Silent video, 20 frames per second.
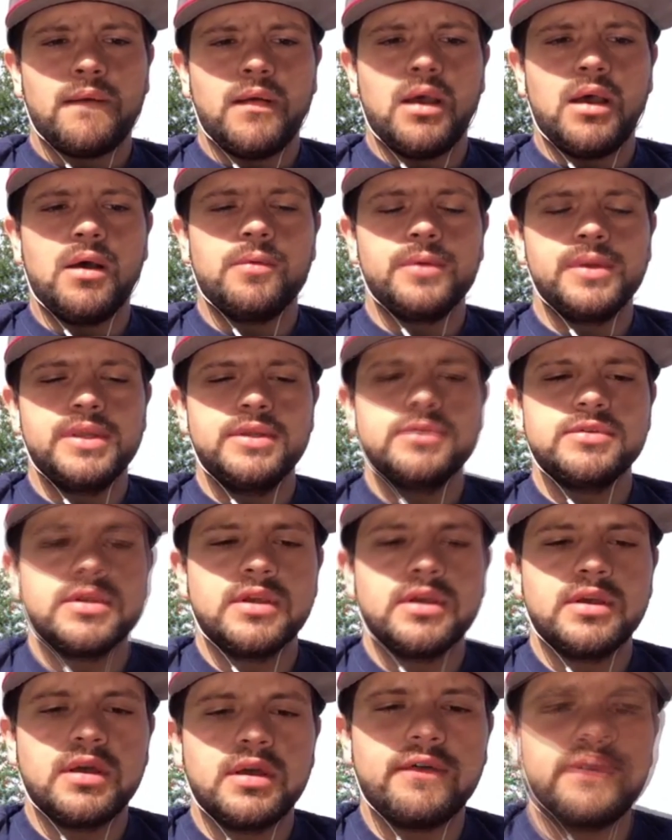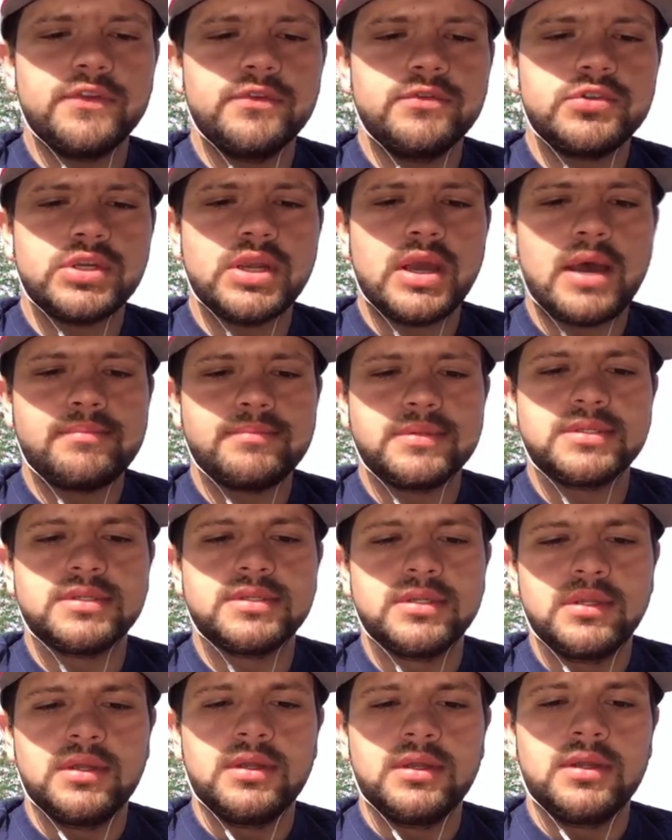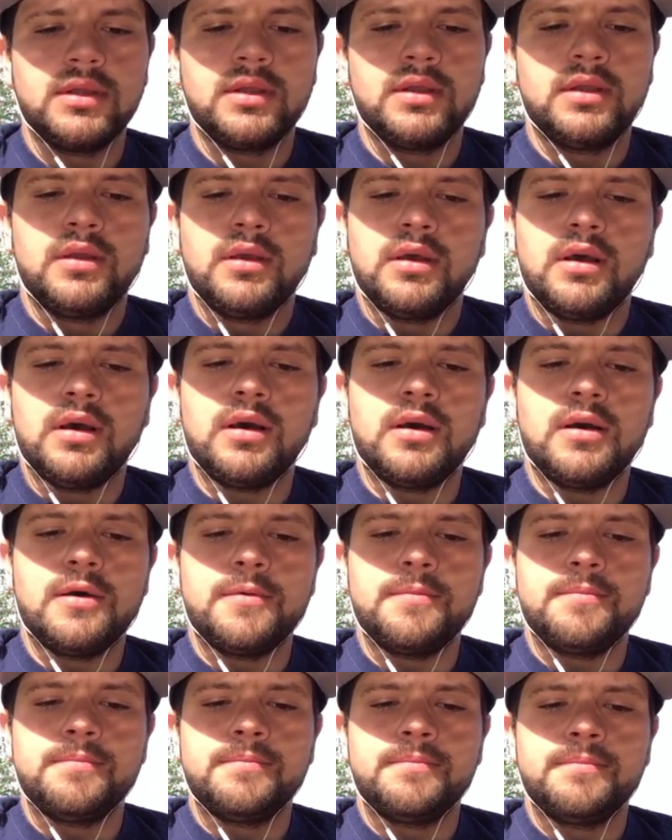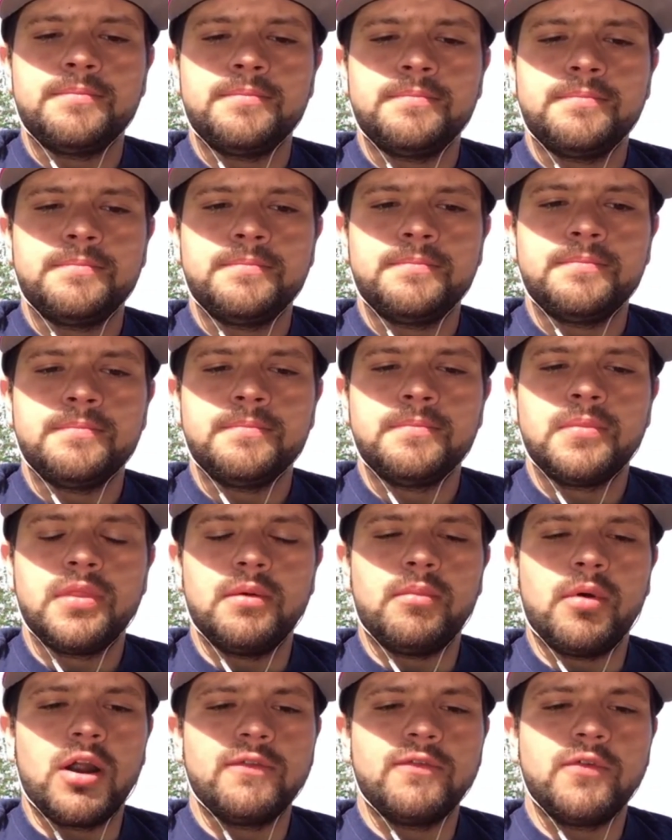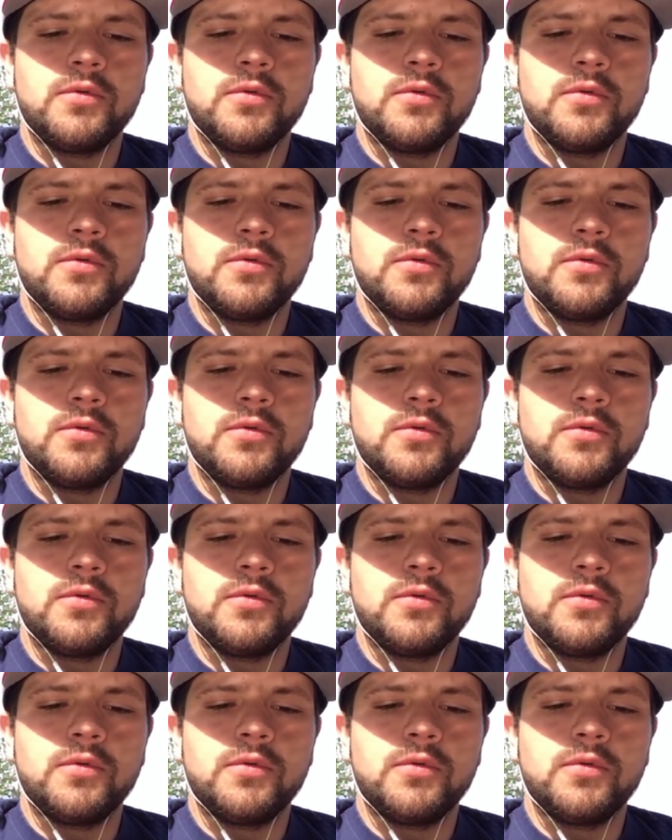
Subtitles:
We use a few shops. The Marvel